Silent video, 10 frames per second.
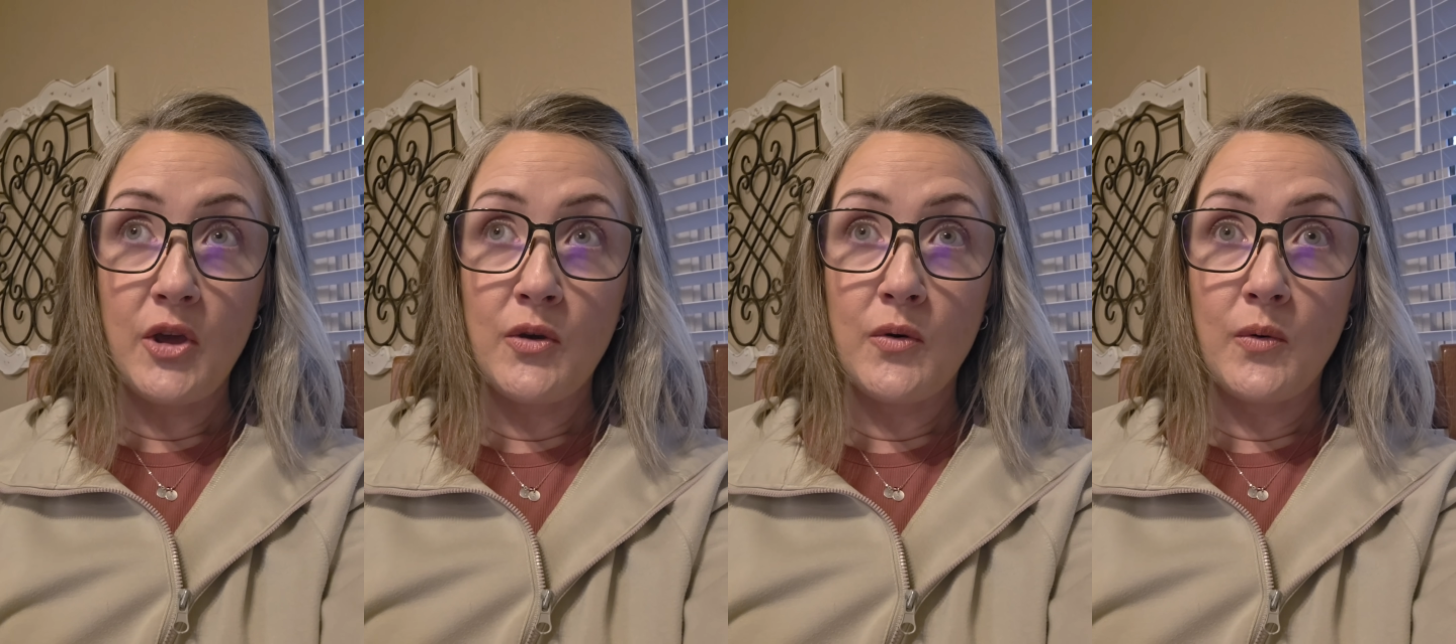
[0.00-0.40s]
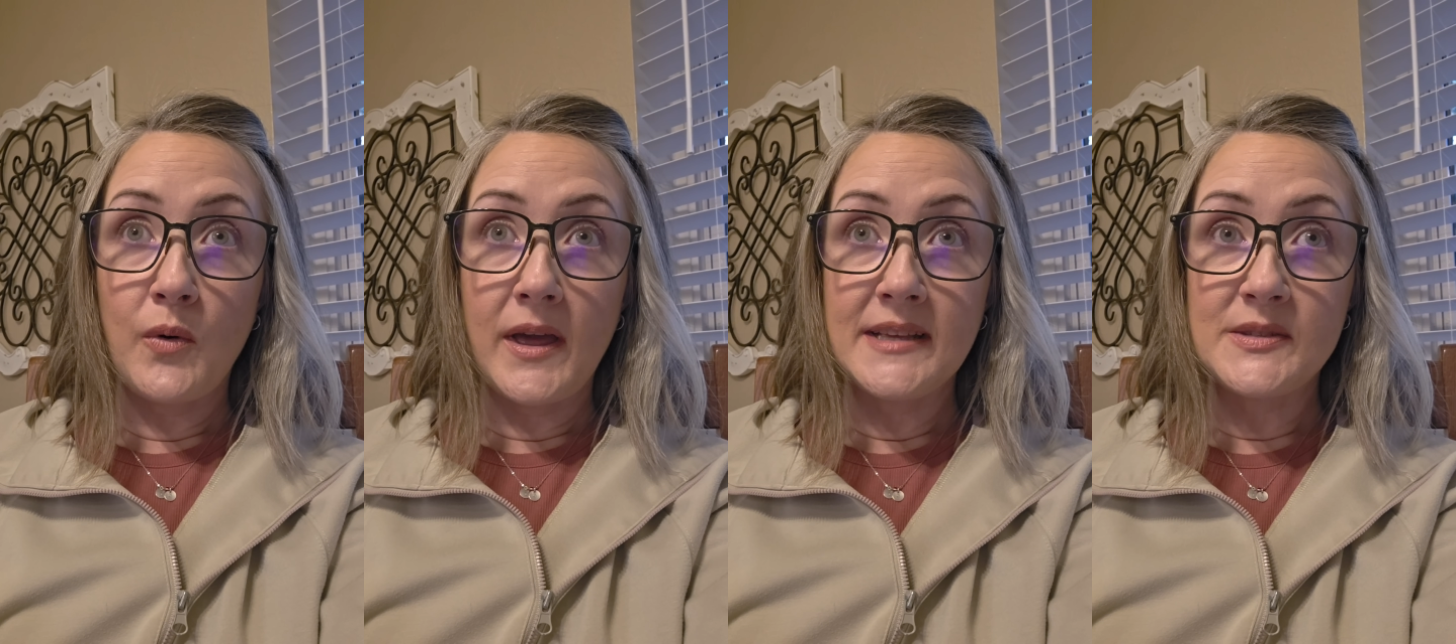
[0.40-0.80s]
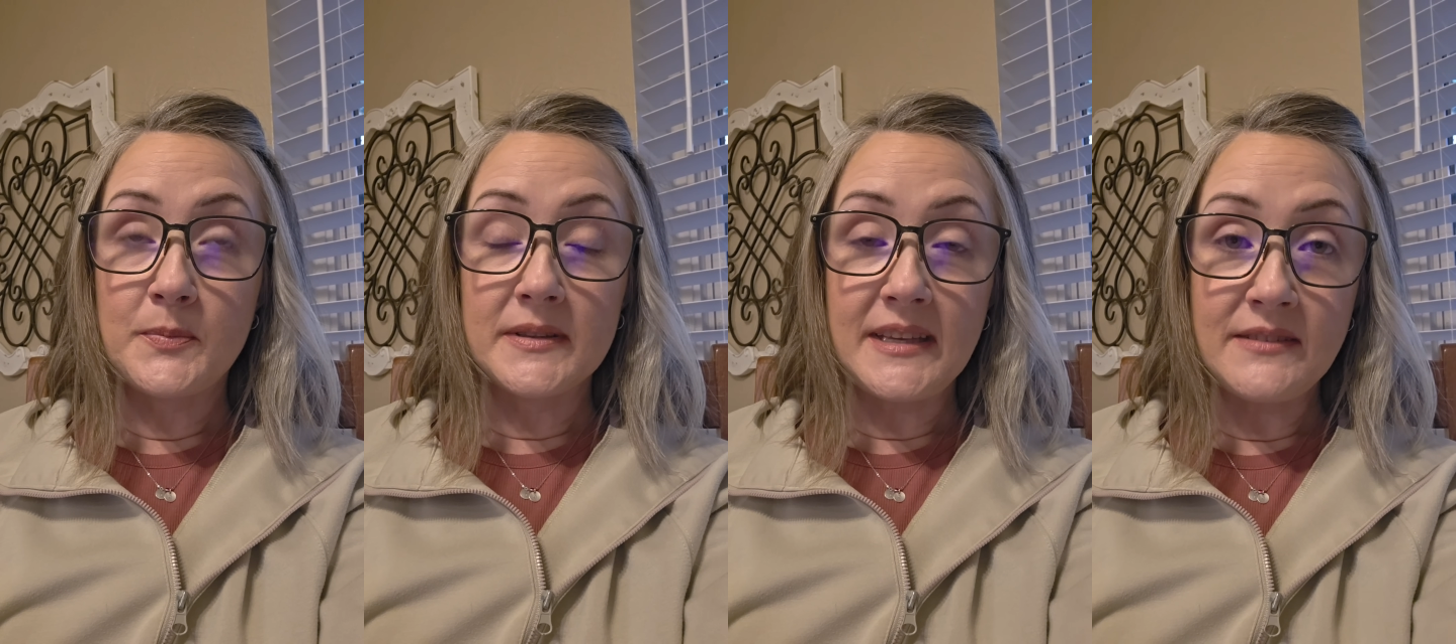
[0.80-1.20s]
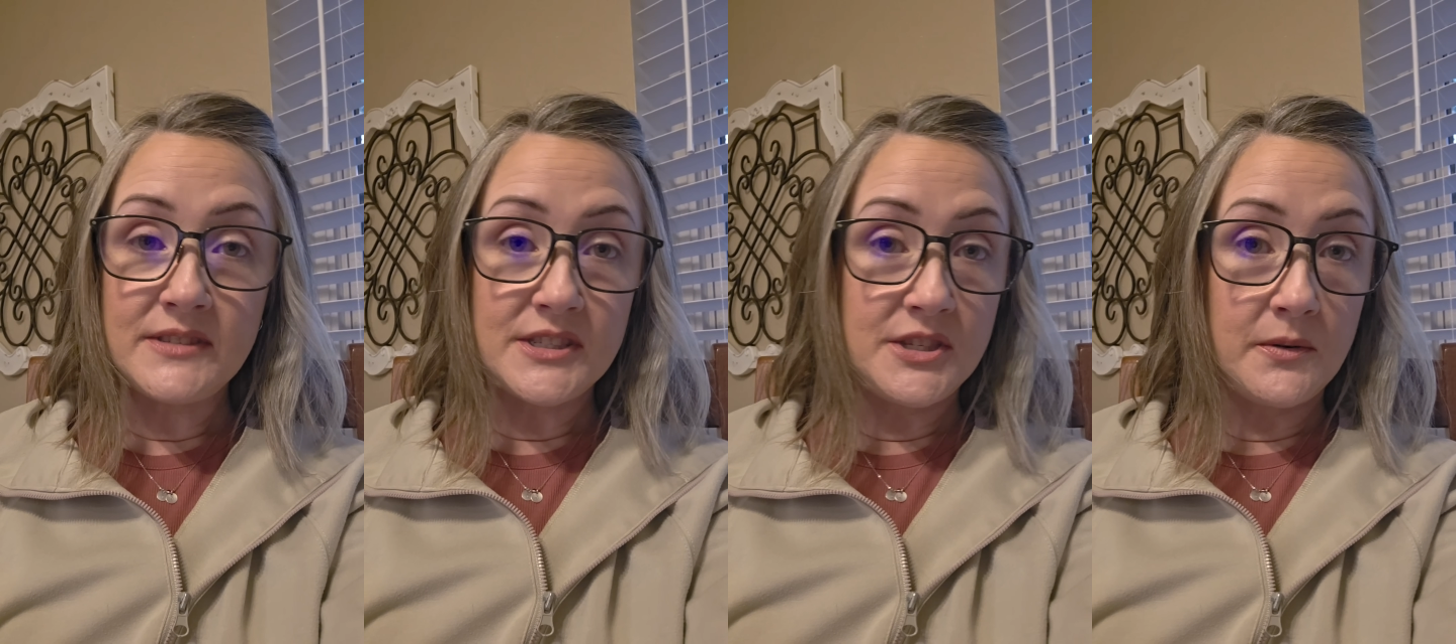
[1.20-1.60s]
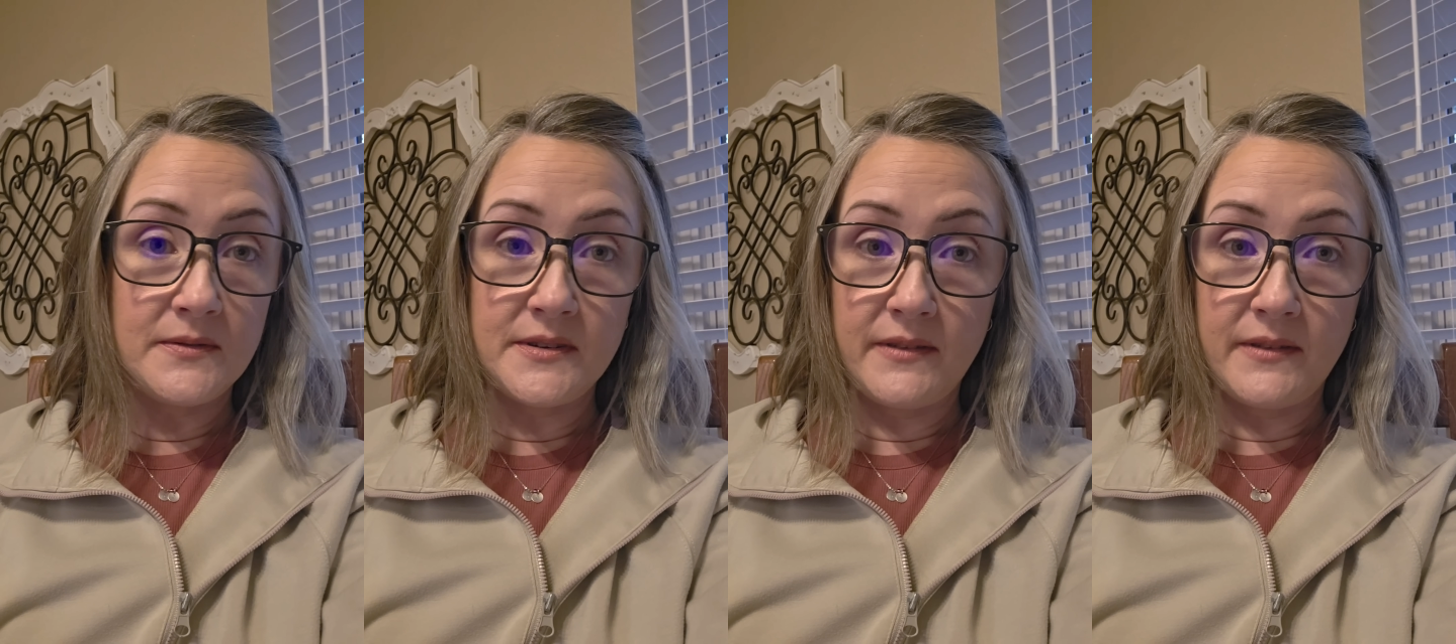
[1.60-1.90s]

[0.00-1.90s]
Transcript: who is believed to have